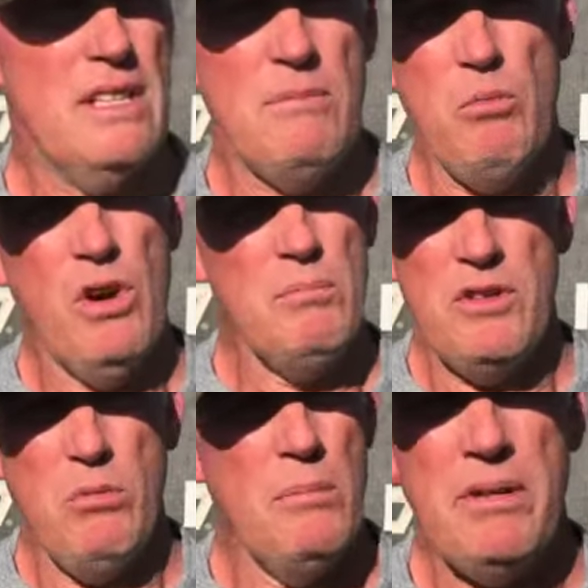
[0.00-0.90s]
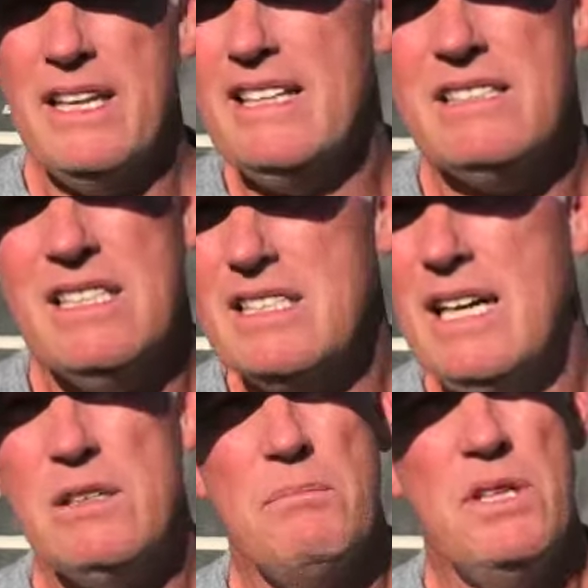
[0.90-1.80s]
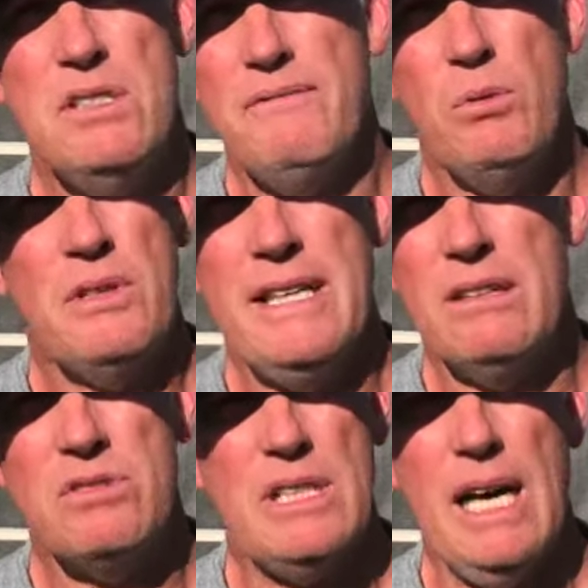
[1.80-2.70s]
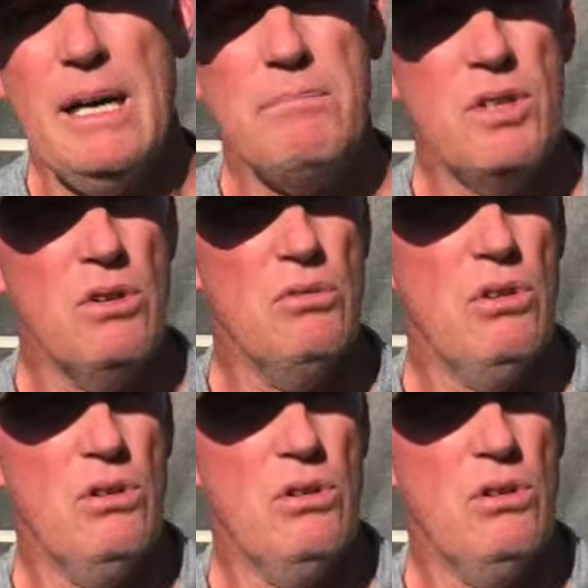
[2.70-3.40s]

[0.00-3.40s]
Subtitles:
the one play that sticks out to me is the 4th down stop, you know,